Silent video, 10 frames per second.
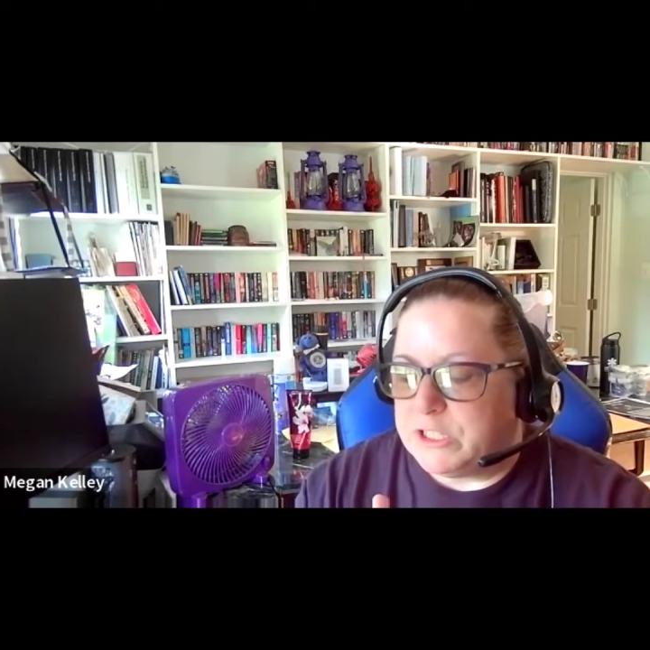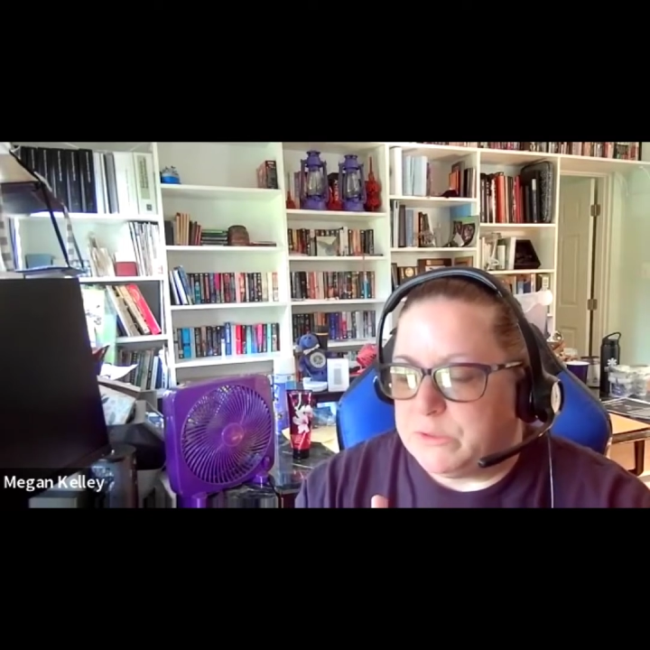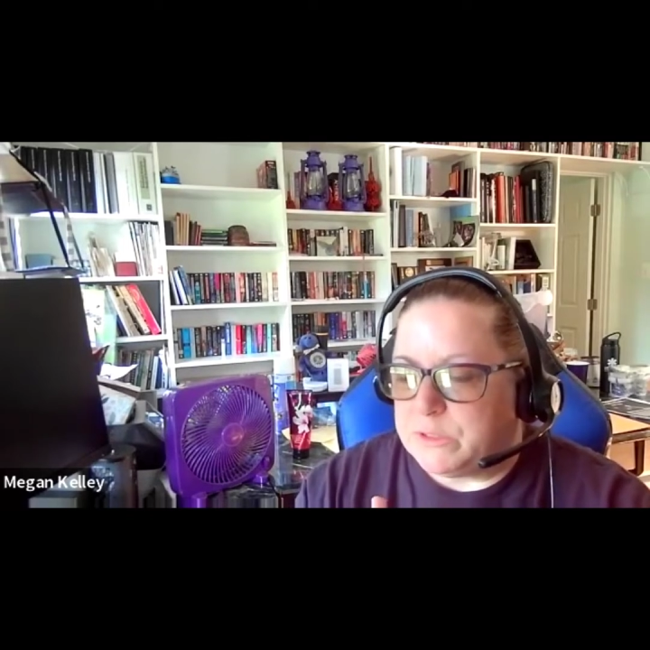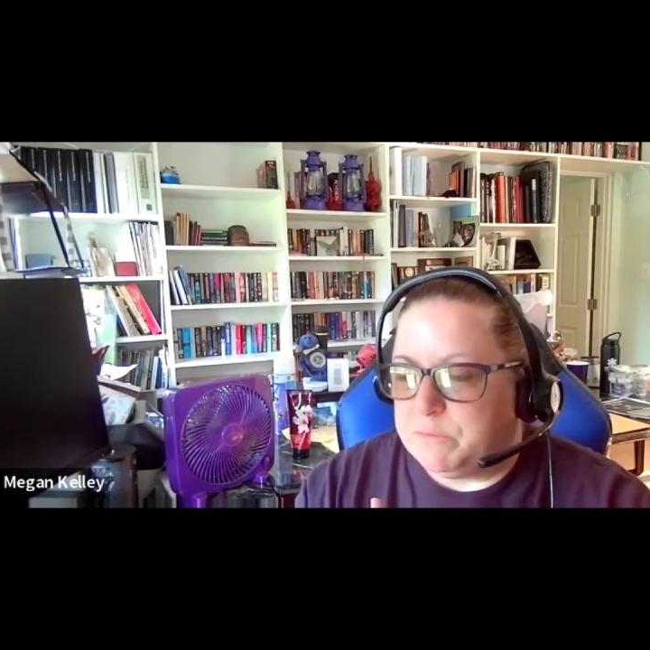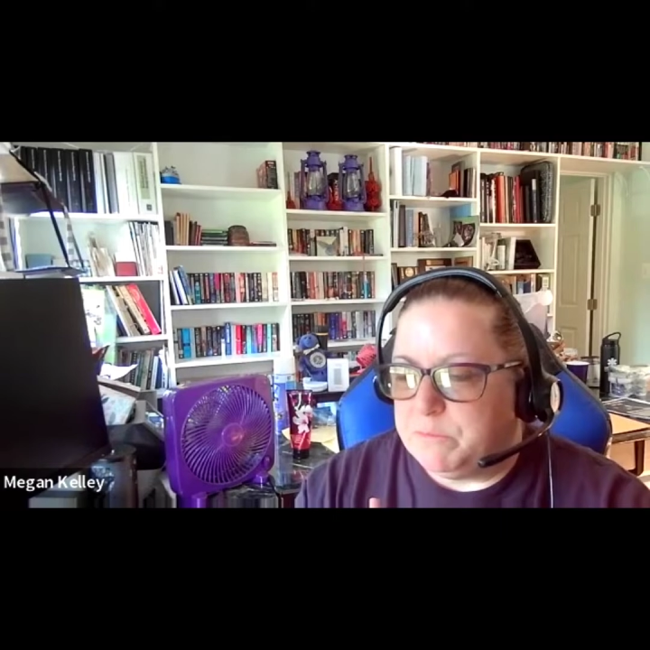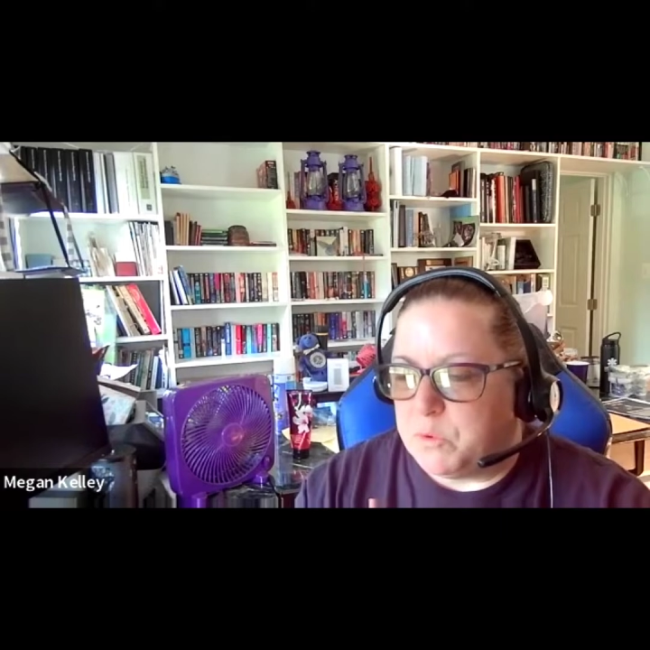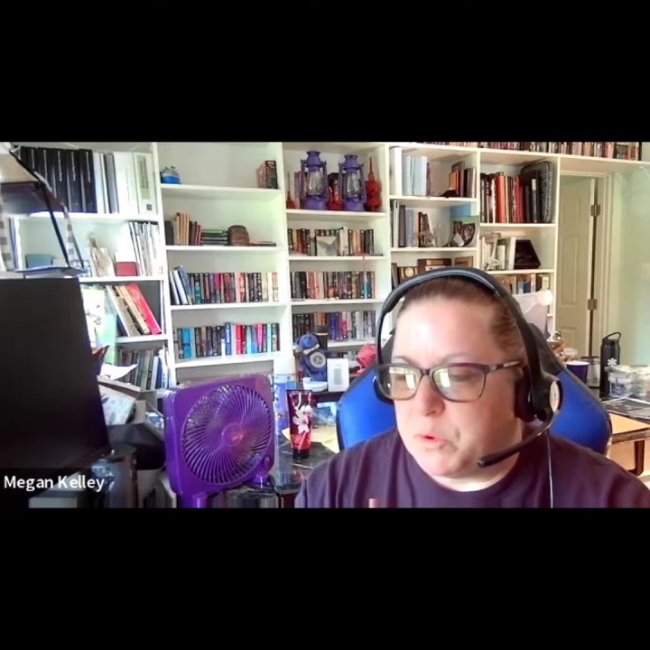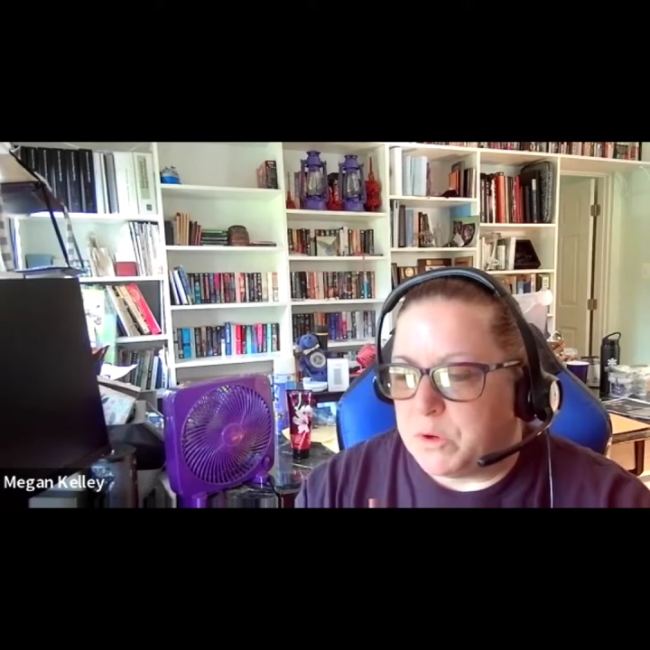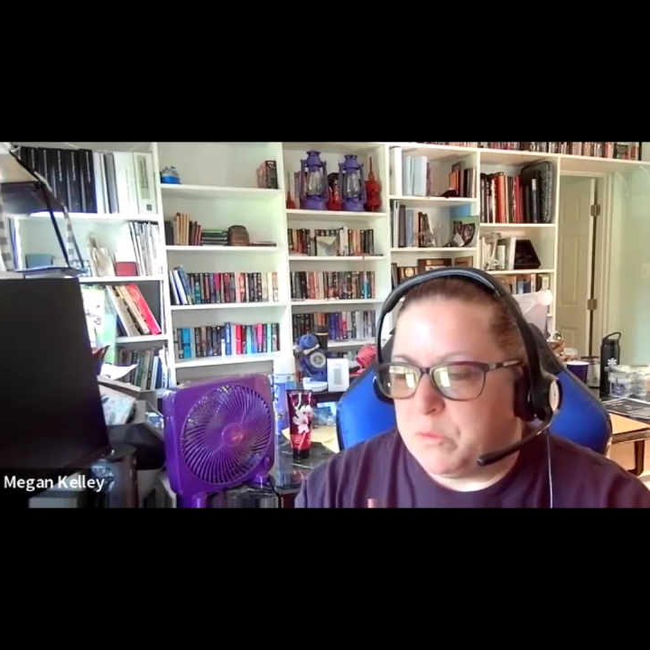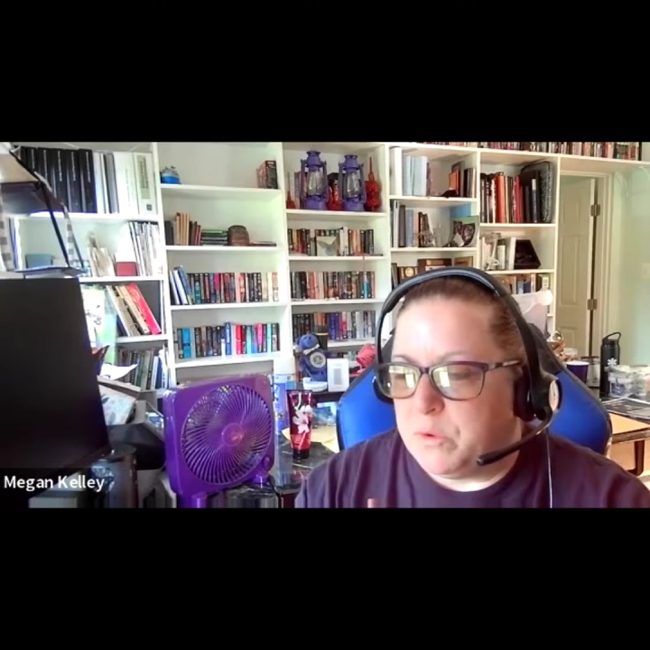she was
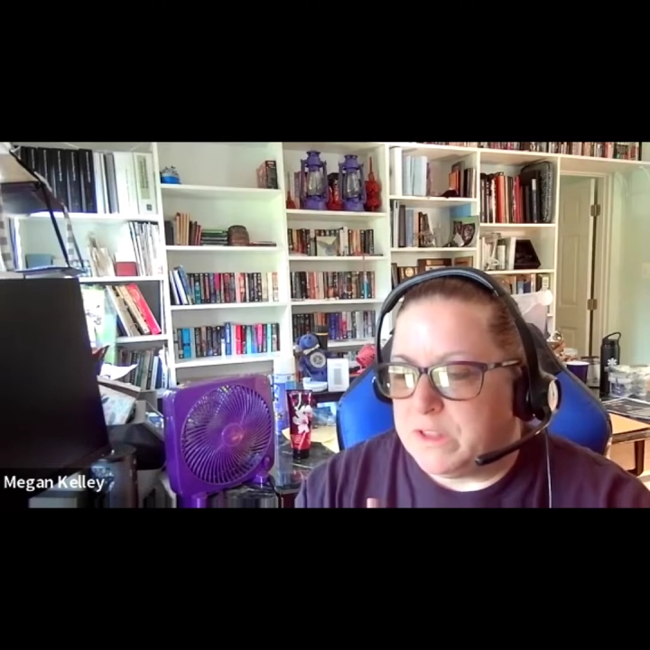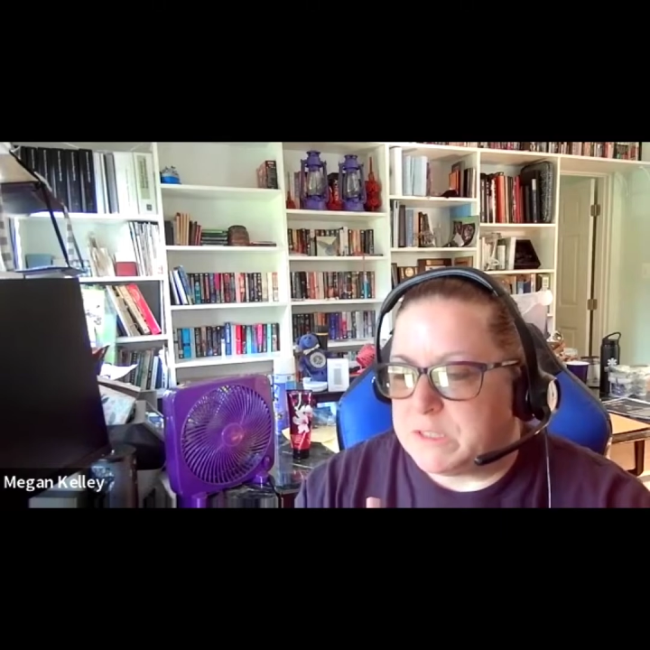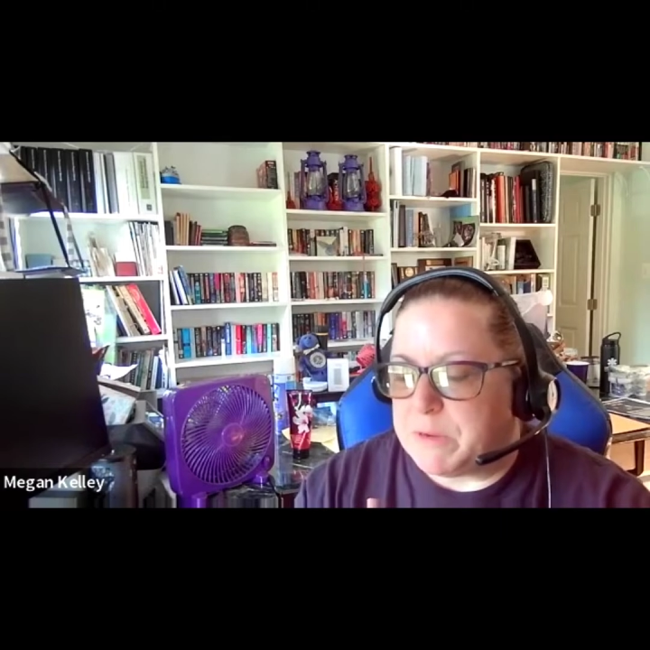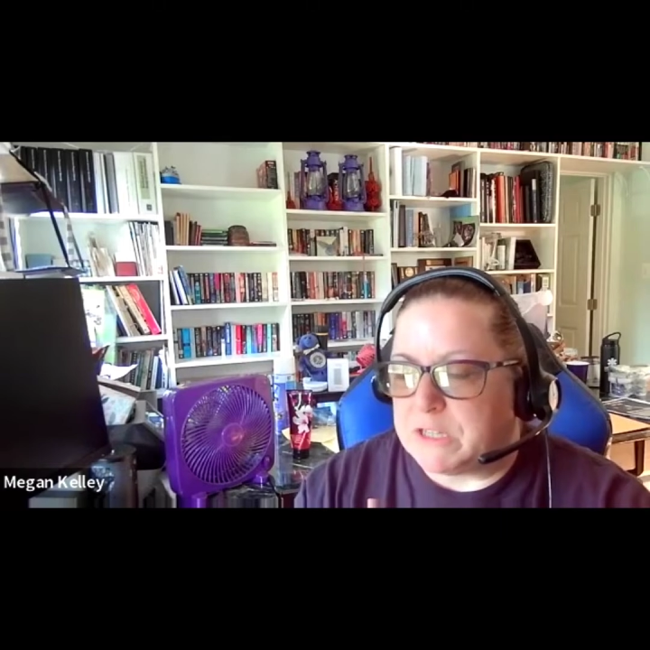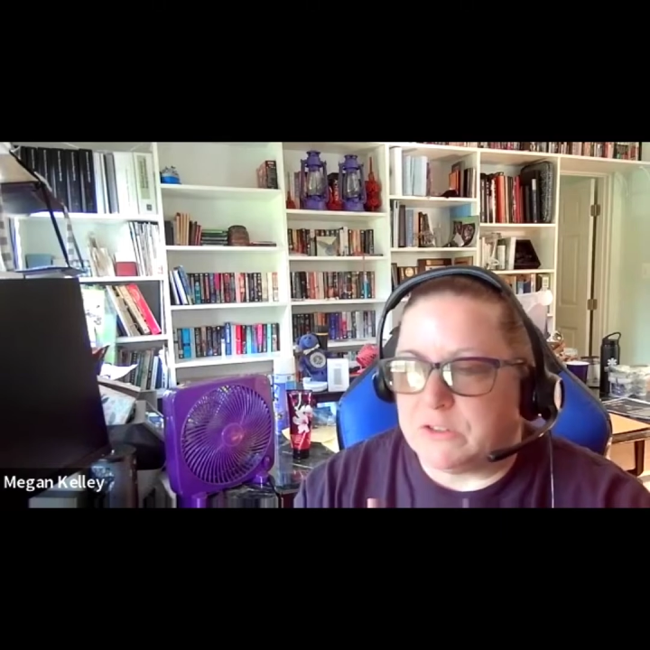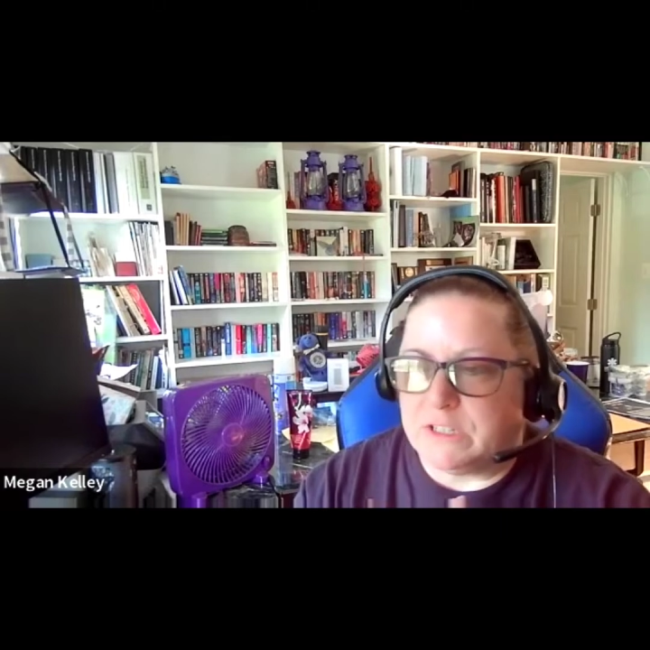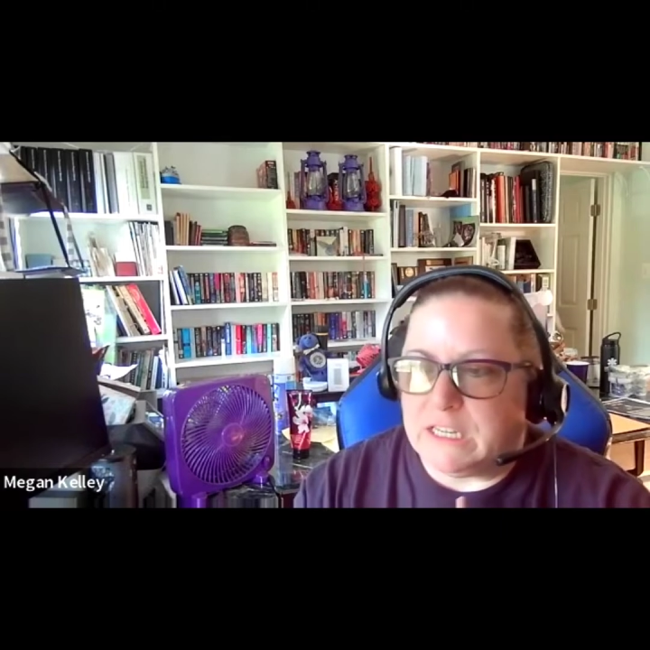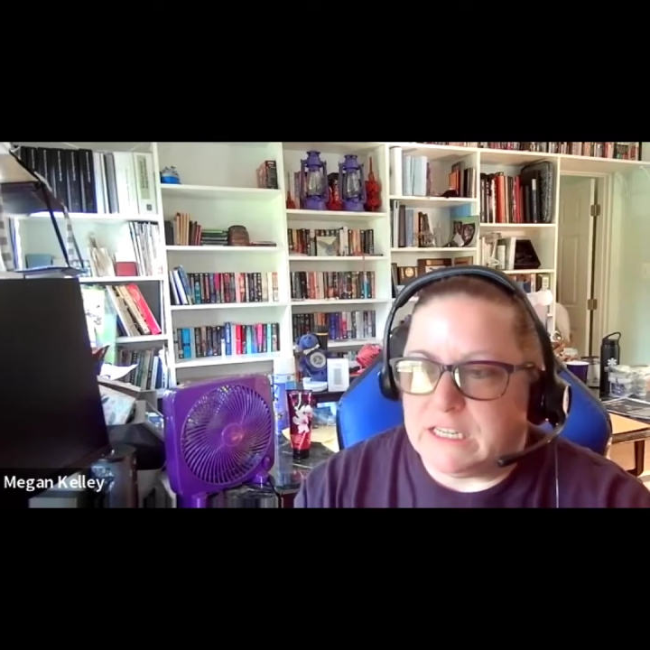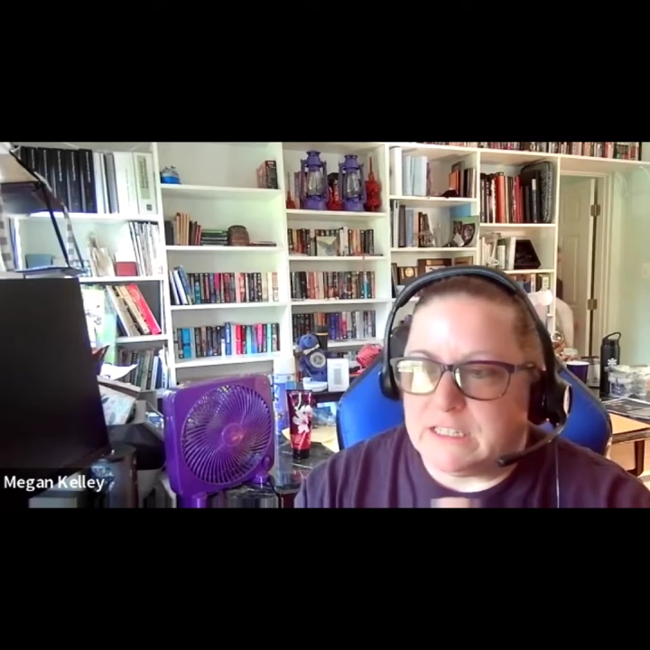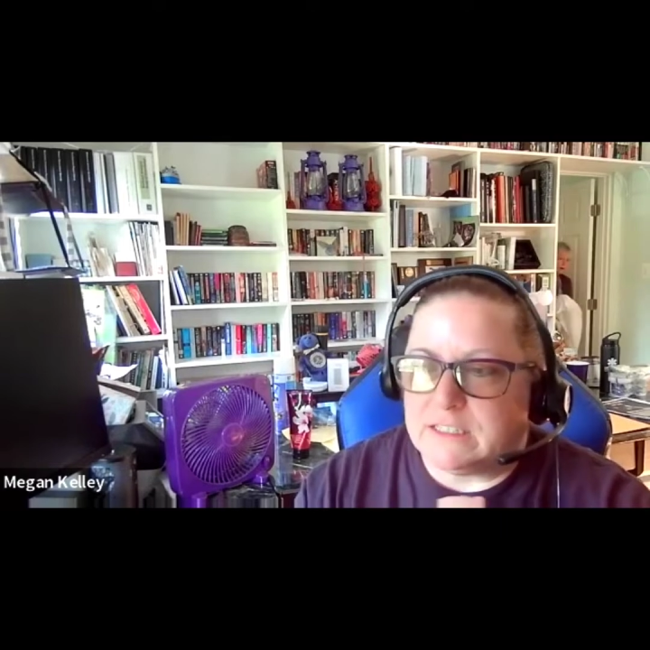born with special
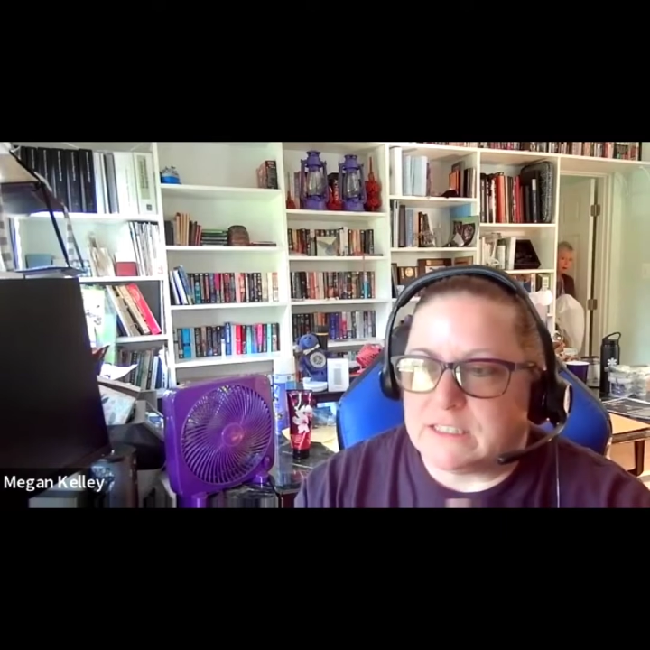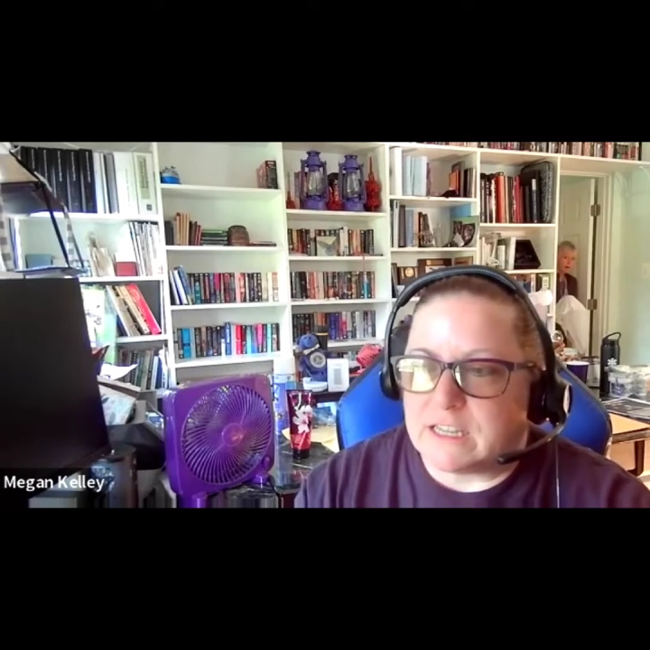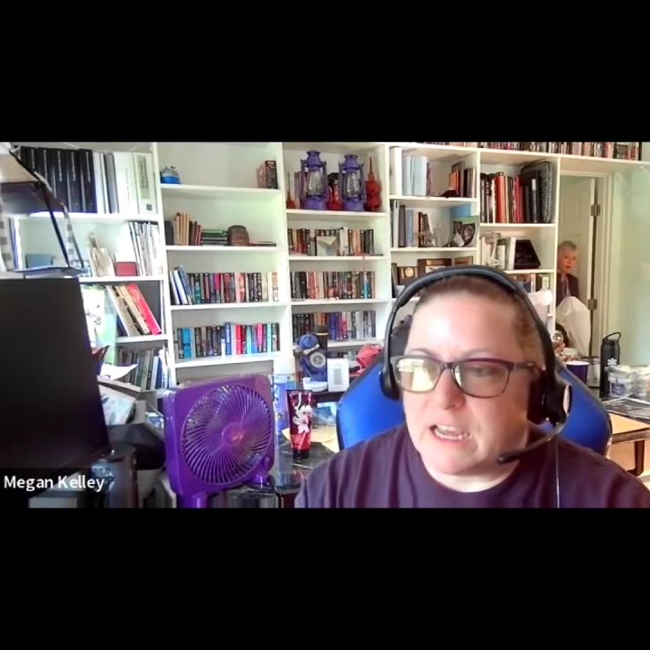needs,